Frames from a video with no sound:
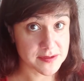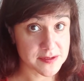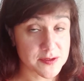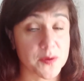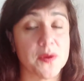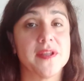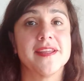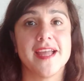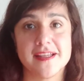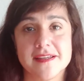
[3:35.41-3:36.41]
So
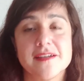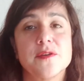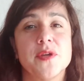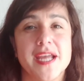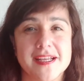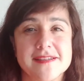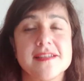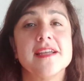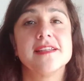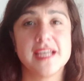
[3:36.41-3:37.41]
that creates
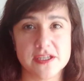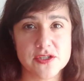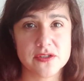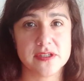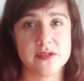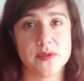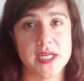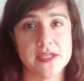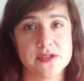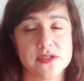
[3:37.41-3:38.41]
tension in the
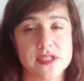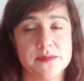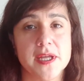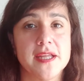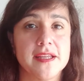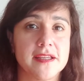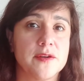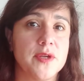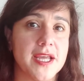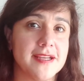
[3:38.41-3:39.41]
relationship, that
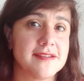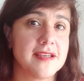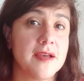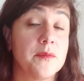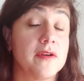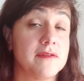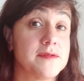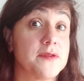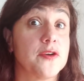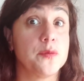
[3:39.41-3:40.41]
creates
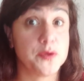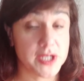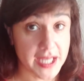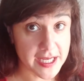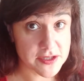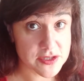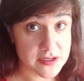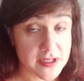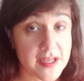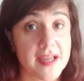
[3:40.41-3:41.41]
problems of
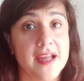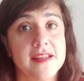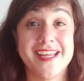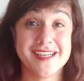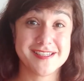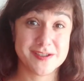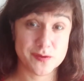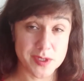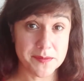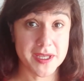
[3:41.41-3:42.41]
communication, and in
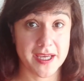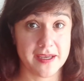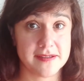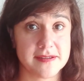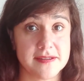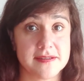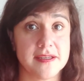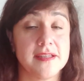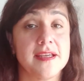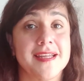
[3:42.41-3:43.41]
extreme cases
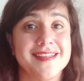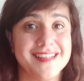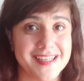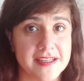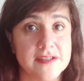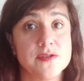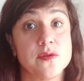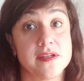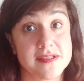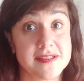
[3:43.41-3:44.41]
it can lead
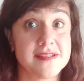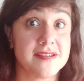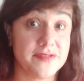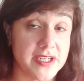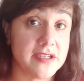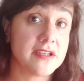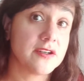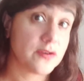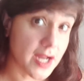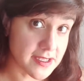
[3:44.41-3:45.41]
to a severe
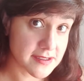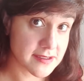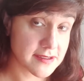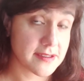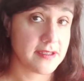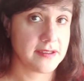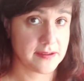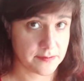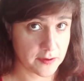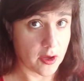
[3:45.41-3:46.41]
crisis in
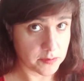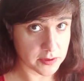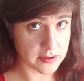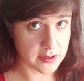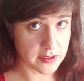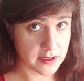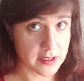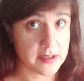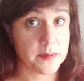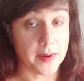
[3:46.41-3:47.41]
the couple,
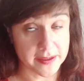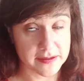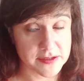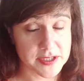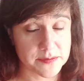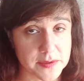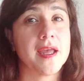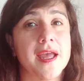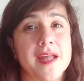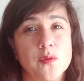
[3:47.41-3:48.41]
in the partnership.
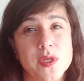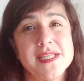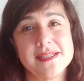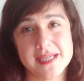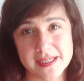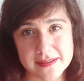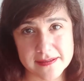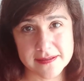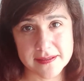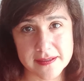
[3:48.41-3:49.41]
And we
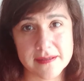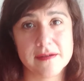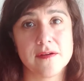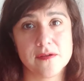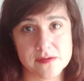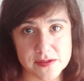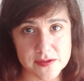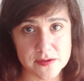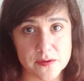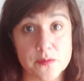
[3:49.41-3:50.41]
tend
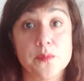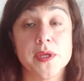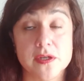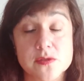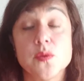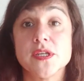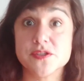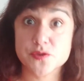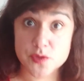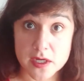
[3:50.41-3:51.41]
also, because we are
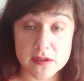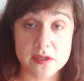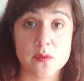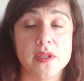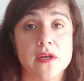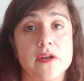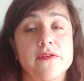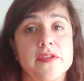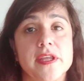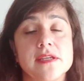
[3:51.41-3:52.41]
struggling with a lot
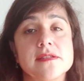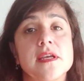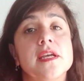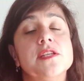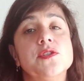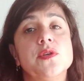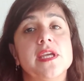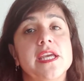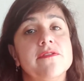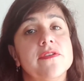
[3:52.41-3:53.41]
of things, to
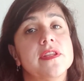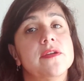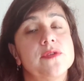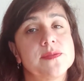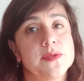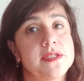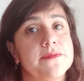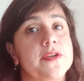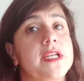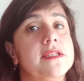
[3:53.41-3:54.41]
keep the
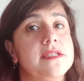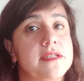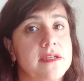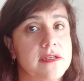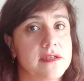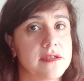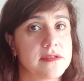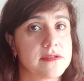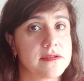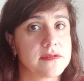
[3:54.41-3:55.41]
responsibility
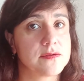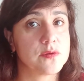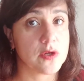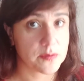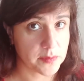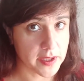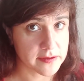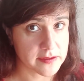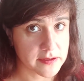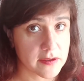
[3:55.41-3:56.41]
to our
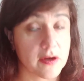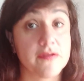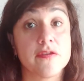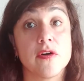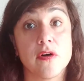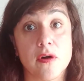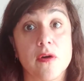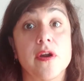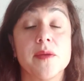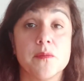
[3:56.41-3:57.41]
partner of
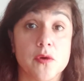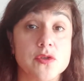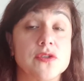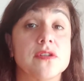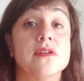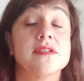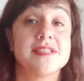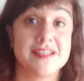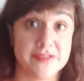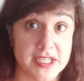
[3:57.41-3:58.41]
our emotional
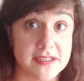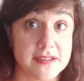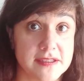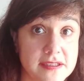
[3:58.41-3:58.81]
stability.